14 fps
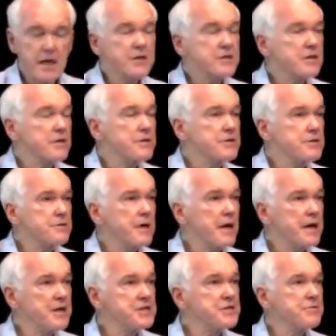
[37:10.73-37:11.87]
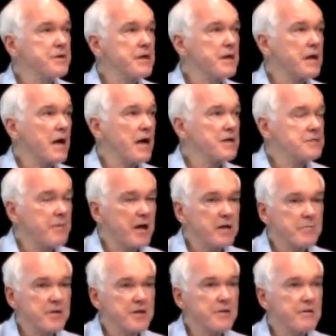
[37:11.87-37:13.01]
English literature and history,
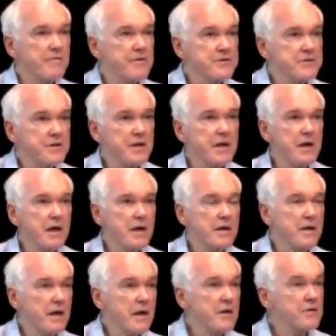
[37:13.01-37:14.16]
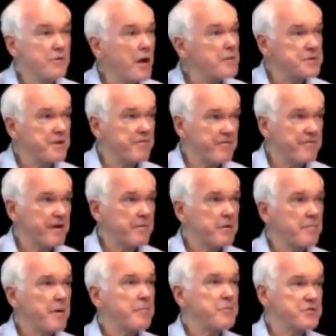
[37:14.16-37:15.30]
Jamal-e-Millia University, so it helps him have a
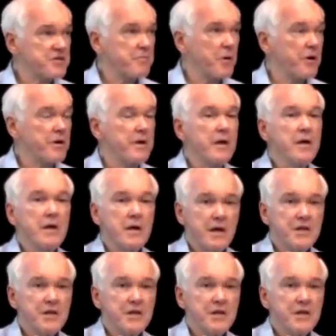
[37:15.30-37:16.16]
family member who's smart.